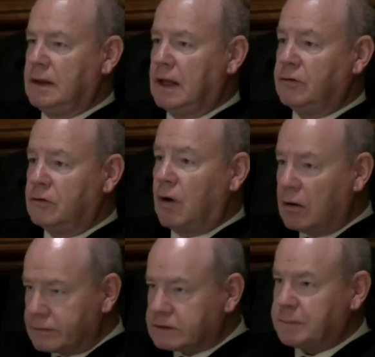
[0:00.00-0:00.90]
You
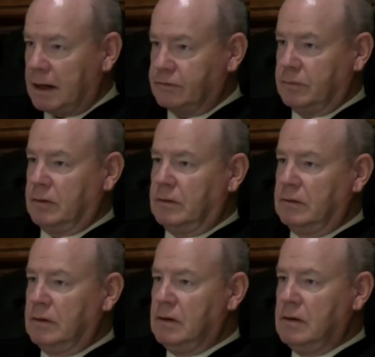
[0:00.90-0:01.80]
are responsible
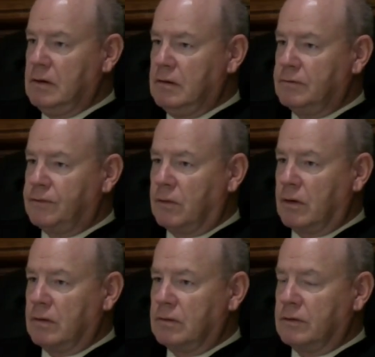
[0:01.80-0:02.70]

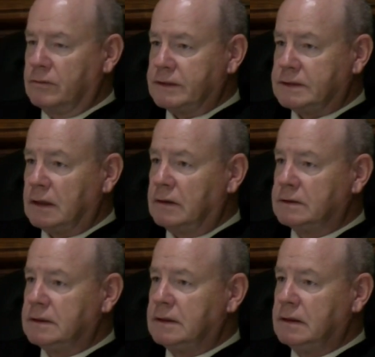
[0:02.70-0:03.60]
for the
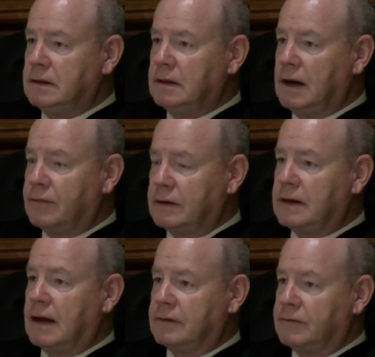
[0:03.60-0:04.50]
result of the
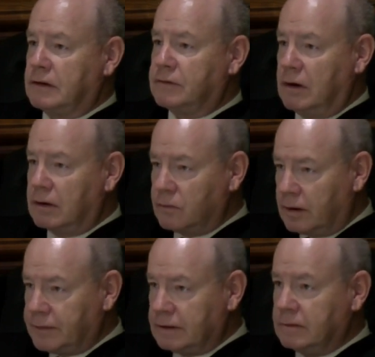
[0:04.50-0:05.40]
death of this young
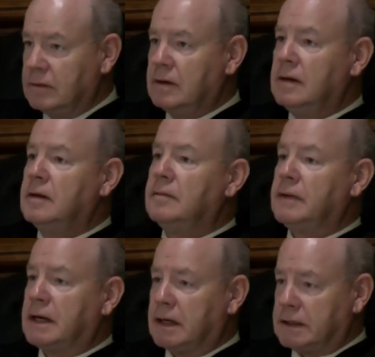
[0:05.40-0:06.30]
woman
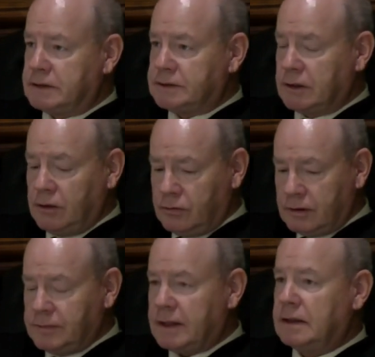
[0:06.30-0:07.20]
because you
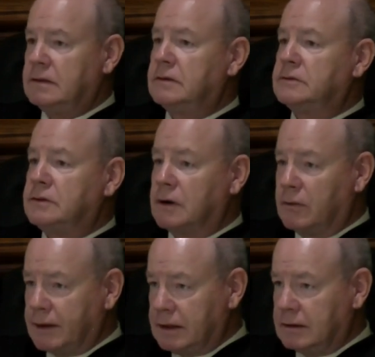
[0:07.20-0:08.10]
admitted to
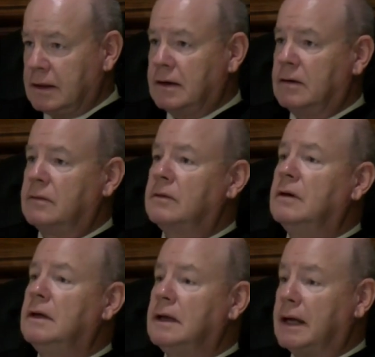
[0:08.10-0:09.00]
going into there
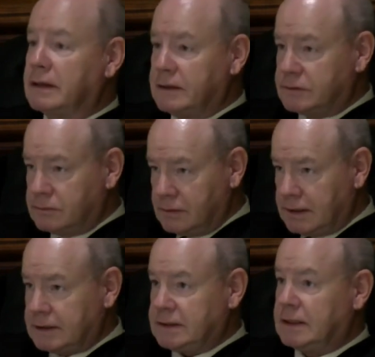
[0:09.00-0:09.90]
at least with
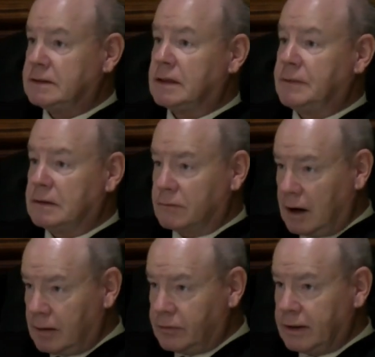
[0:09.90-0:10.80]
the intent to commit the
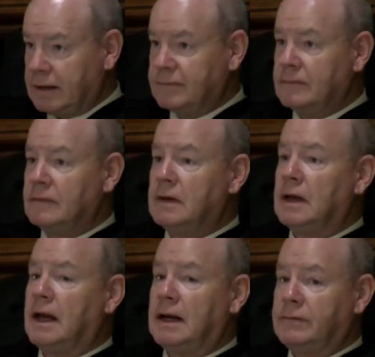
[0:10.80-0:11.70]
robbery,
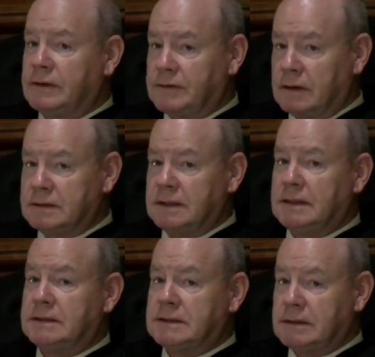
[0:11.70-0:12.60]
and it resulted
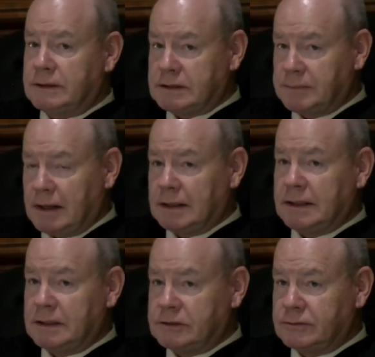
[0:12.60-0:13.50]
in serious
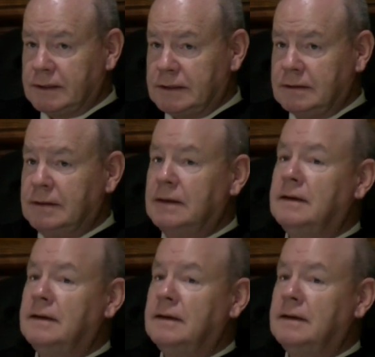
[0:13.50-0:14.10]
bodily injury,